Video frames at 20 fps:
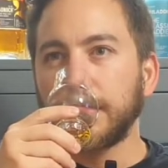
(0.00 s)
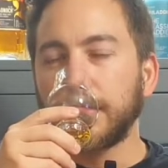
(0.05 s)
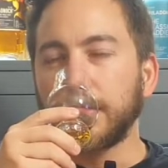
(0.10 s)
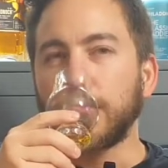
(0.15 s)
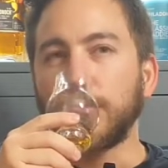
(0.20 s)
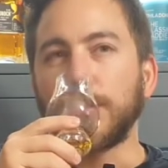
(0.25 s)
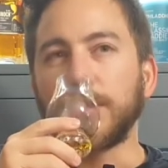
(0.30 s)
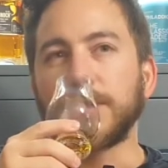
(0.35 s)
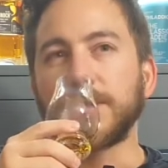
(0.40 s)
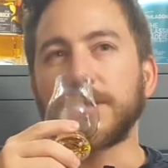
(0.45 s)

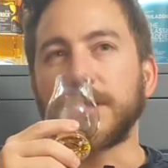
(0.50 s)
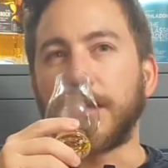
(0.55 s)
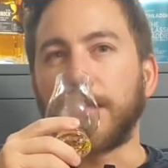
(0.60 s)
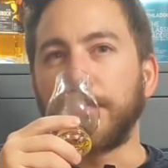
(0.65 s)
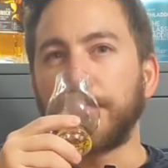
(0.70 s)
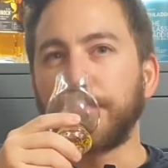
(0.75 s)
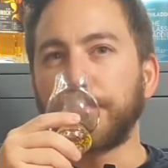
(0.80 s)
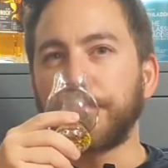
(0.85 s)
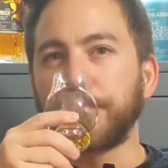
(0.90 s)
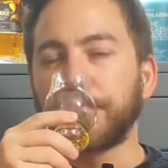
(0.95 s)
what is
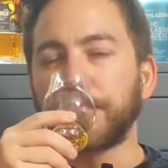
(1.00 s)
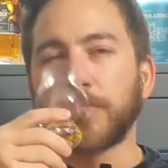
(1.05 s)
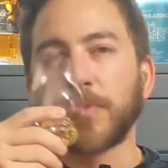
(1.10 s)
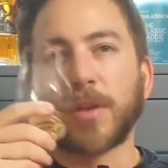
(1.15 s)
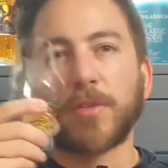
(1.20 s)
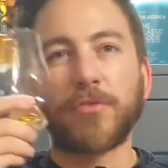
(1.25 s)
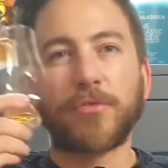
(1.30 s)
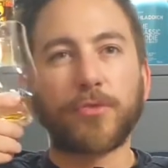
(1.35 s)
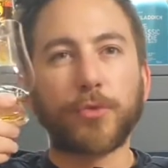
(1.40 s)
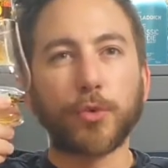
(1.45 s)
that?
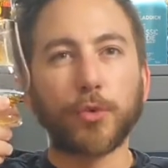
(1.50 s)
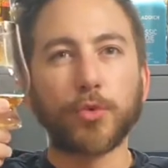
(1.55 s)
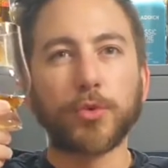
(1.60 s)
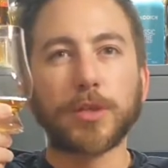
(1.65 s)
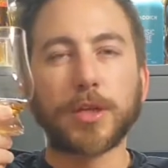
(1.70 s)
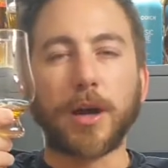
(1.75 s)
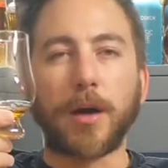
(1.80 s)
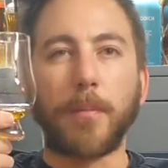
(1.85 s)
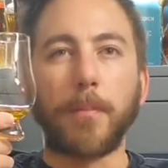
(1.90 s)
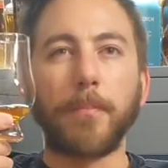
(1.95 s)
Fruit
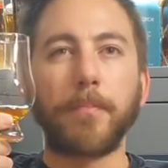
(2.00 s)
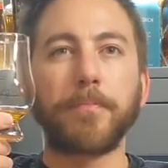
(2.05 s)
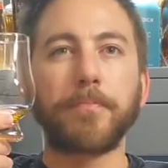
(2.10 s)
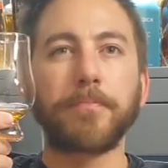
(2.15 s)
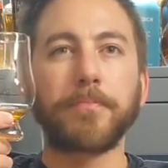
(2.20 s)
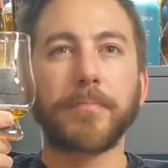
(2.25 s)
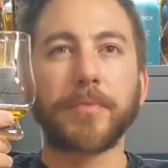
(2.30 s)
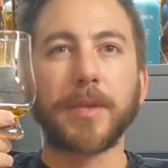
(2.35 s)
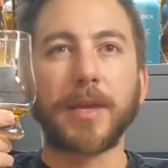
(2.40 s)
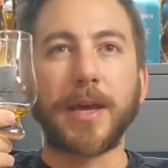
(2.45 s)
gum,
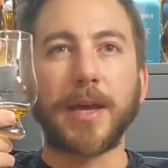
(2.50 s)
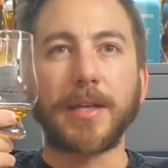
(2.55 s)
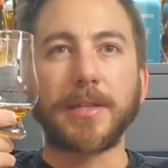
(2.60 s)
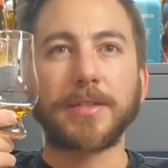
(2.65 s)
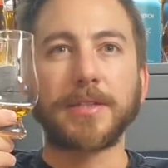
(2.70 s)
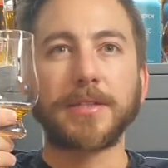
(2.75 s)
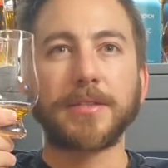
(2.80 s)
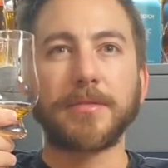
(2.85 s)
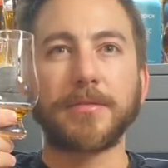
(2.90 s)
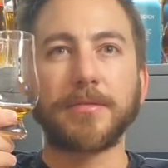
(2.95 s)

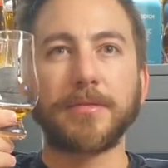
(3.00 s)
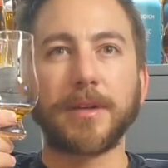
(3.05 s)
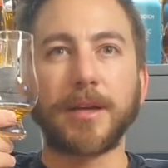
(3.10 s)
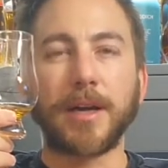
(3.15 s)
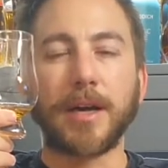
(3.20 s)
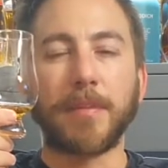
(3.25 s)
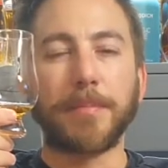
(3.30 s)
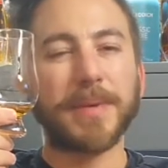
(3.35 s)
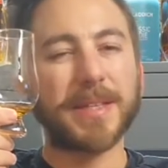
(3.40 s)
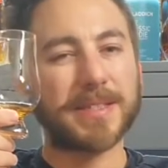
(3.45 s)
yes.
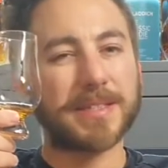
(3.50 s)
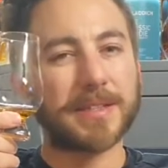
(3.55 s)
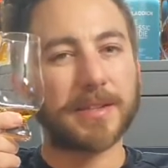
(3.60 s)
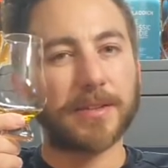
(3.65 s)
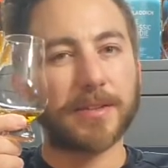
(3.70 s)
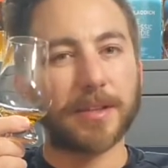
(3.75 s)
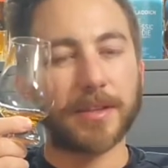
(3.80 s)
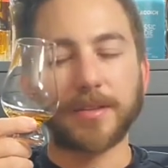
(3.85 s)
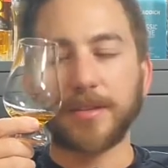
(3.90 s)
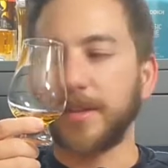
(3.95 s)
A bit
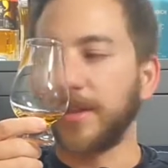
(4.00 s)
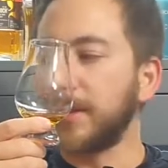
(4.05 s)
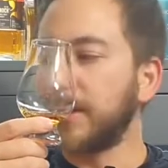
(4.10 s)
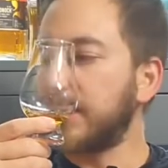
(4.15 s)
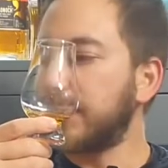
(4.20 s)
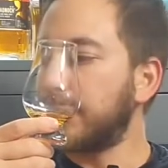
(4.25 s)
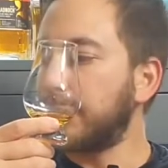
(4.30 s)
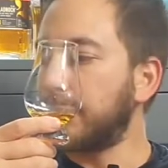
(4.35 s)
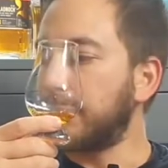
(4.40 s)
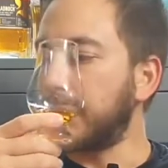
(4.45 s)
synthetic,
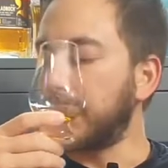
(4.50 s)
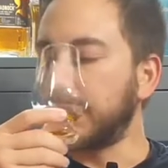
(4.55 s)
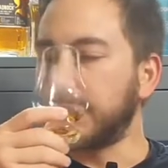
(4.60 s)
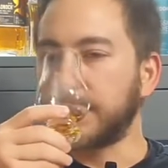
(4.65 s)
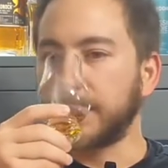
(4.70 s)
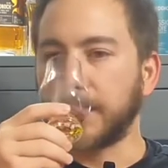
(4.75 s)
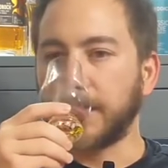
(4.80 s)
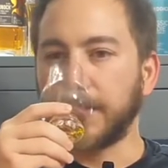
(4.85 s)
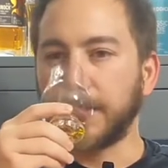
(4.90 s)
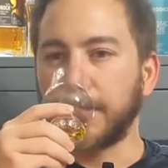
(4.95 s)

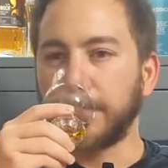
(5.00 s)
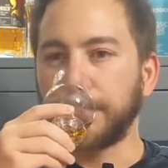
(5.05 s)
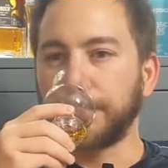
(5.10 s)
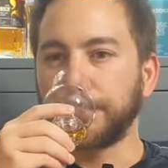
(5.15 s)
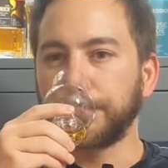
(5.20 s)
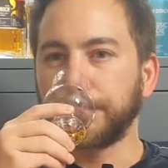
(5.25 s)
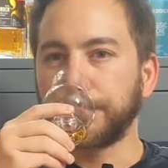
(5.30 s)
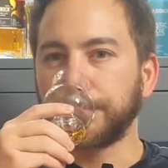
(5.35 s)
but that